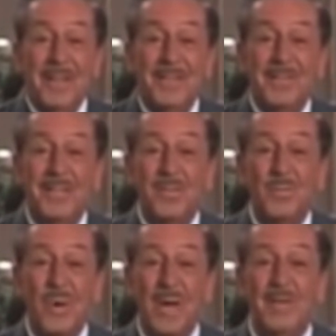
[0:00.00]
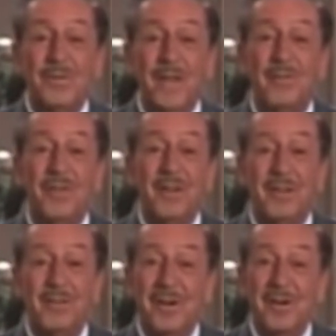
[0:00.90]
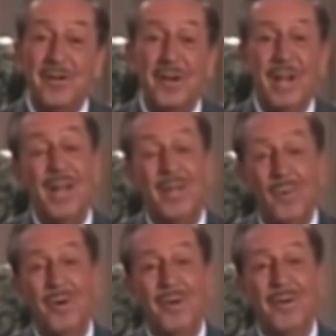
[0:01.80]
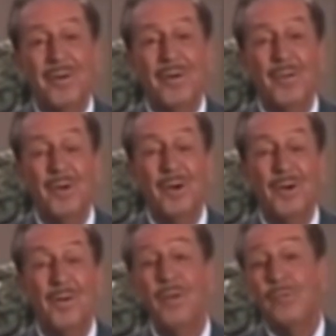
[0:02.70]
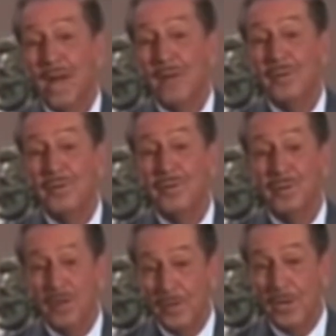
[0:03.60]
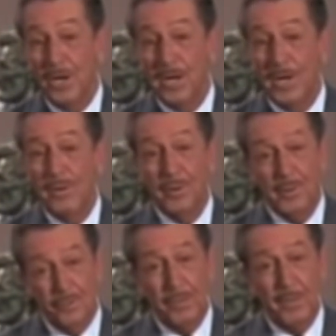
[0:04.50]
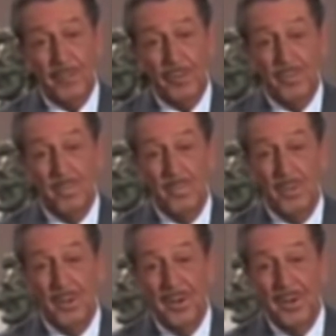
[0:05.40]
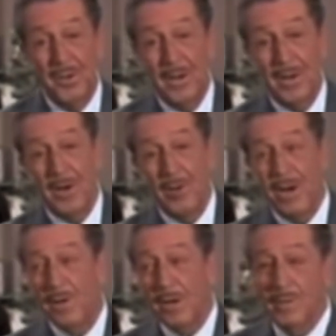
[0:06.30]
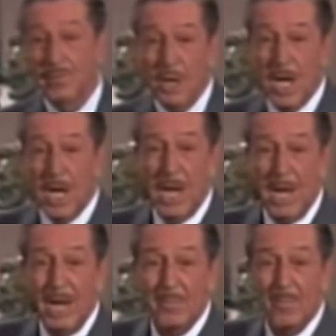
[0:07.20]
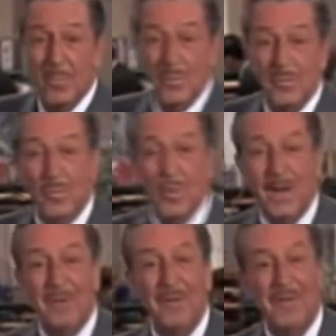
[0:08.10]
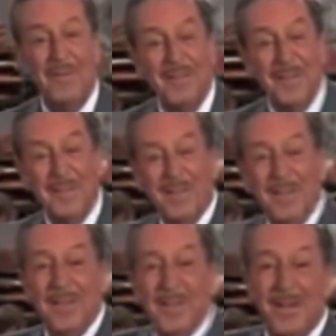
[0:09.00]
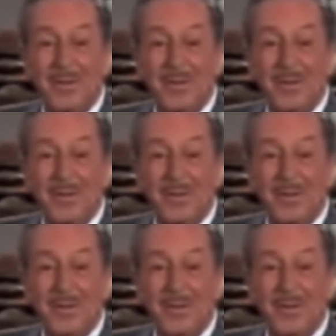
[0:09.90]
It's just one section of a creative world where new attractions for Disneyland are conceived. Now, a great deal of time, sweat, and a